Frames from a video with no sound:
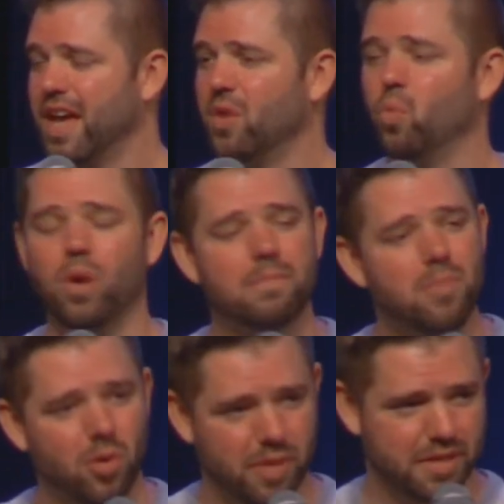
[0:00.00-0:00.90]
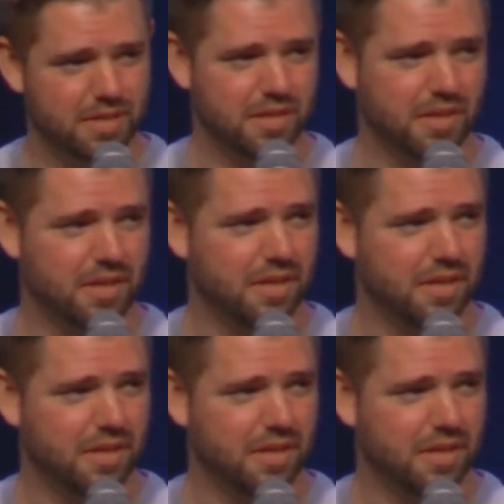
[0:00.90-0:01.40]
And in one moment,